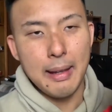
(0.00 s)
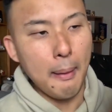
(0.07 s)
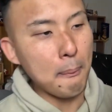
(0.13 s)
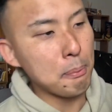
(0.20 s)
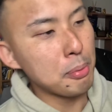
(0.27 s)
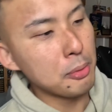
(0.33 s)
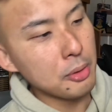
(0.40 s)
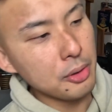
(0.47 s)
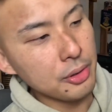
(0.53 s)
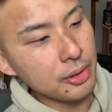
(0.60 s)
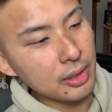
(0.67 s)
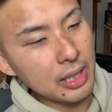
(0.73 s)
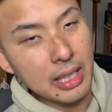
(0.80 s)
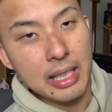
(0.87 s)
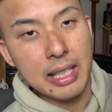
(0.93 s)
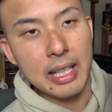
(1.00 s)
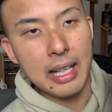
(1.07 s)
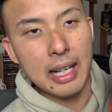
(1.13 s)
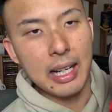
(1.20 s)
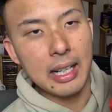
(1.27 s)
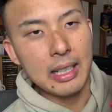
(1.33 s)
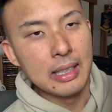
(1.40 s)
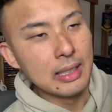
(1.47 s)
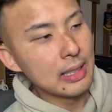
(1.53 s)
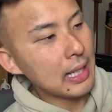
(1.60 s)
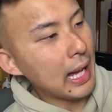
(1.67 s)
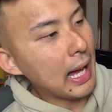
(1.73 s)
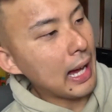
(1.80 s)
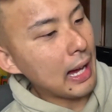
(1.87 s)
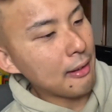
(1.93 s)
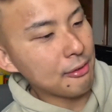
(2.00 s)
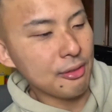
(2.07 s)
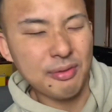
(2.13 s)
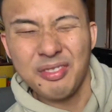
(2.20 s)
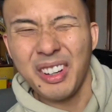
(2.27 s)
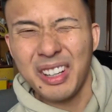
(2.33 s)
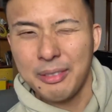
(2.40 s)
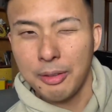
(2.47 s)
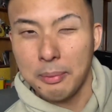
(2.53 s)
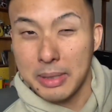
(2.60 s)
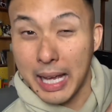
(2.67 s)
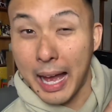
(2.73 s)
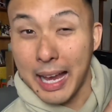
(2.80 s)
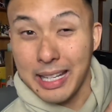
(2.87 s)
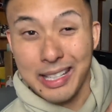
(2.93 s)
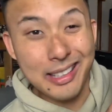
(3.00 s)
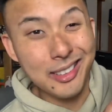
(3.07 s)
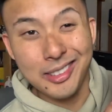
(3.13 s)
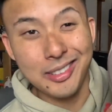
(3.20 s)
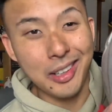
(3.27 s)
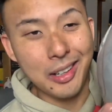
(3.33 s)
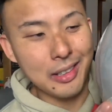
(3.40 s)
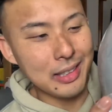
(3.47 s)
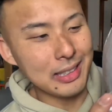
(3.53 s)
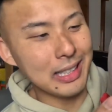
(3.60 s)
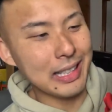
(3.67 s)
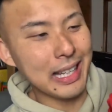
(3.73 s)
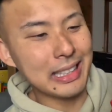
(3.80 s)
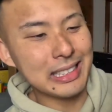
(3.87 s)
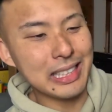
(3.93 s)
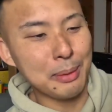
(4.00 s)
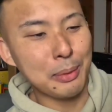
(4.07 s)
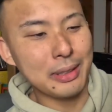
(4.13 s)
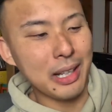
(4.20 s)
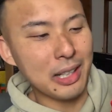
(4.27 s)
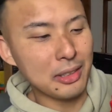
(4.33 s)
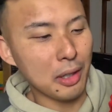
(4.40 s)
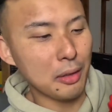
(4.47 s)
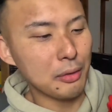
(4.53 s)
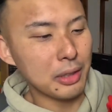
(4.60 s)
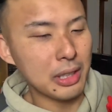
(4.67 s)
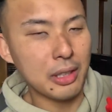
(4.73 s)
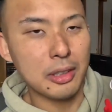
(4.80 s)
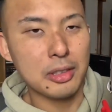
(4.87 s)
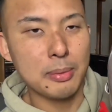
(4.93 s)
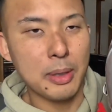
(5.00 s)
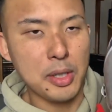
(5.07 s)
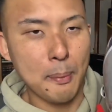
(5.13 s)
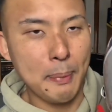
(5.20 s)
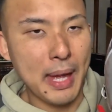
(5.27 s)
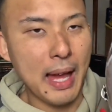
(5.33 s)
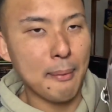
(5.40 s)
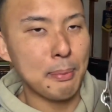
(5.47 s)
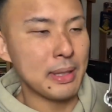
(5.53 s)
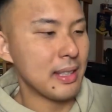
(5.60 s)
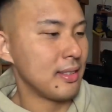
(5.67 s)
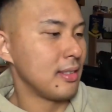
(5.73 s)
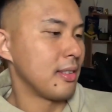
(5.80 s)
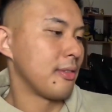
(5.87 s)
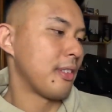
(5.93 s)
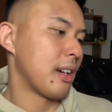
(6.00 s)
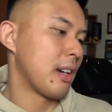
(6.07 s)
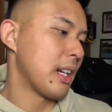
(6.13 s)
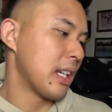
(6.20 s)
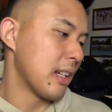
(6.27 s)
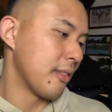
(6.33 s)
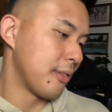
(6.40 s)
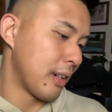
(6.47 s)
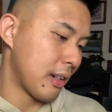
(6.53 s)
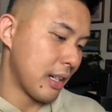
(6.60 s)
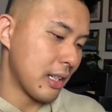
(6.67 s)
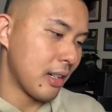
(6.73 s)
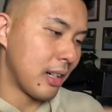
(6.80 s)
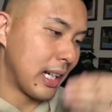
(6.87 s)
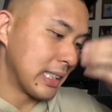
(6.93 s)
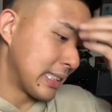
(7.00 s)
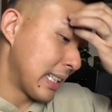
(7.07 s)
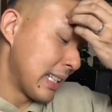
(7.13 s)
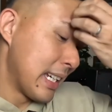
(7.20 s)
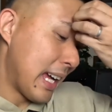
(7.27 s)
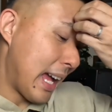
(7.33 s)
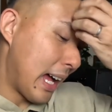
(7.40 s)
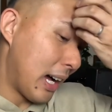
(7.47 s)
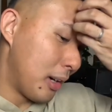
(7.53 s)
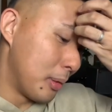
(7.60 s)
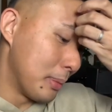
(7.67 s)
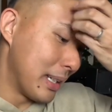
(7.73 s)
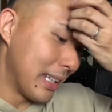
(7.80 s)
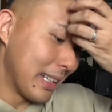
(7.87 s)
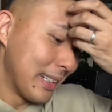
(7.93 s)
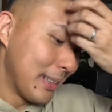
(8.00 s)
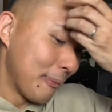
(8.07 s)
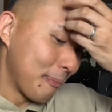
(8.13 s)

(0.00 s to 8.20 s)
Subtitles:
Bruschi here, from the 80s. So again, someone that I don't really know too much about, but this is a very, very nice helmet.